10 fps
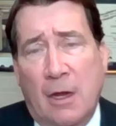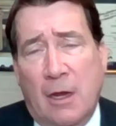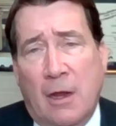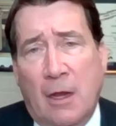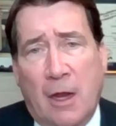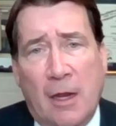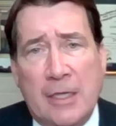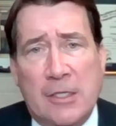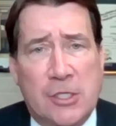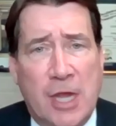And I
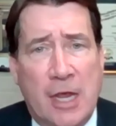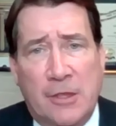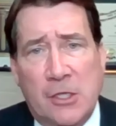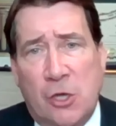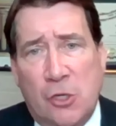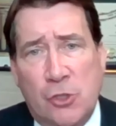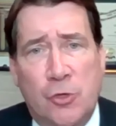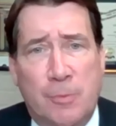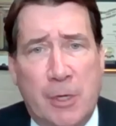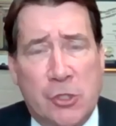like to take this on two
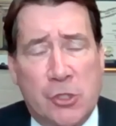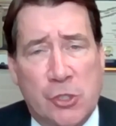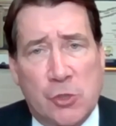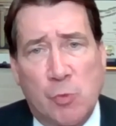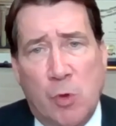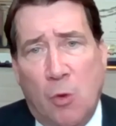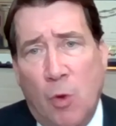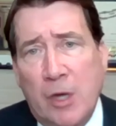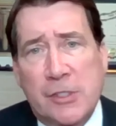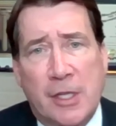dimensions as well.
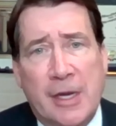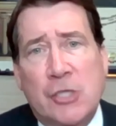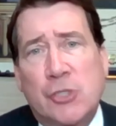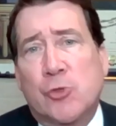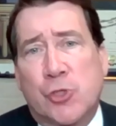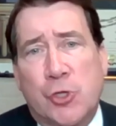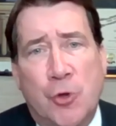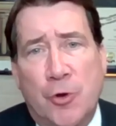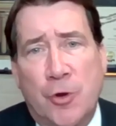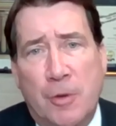One is the national
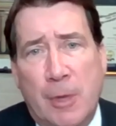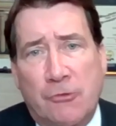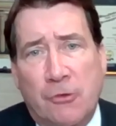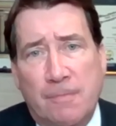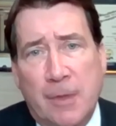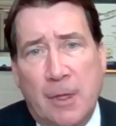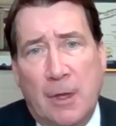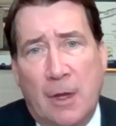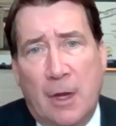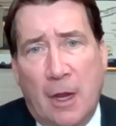security dimension.
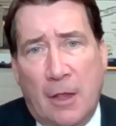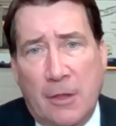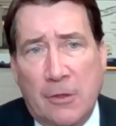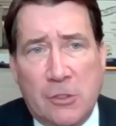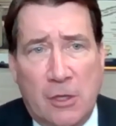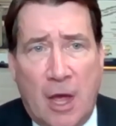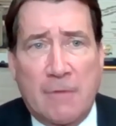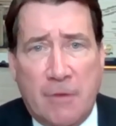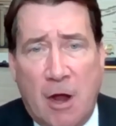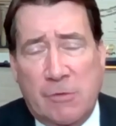And I think there's a lot
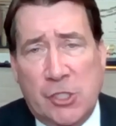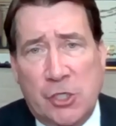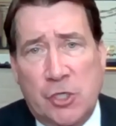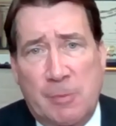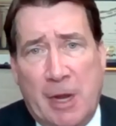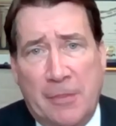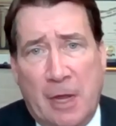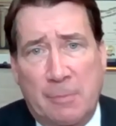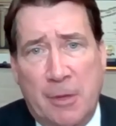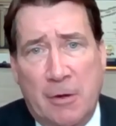of conversation about
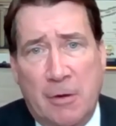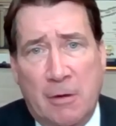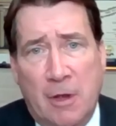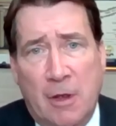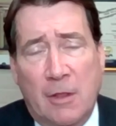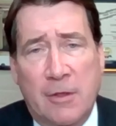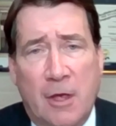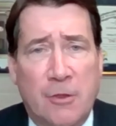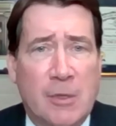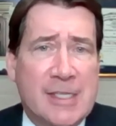that, Peter. The
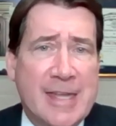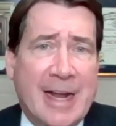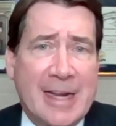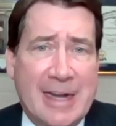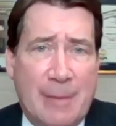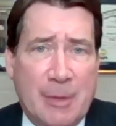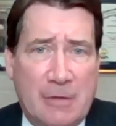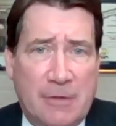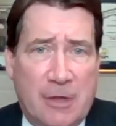other is the economic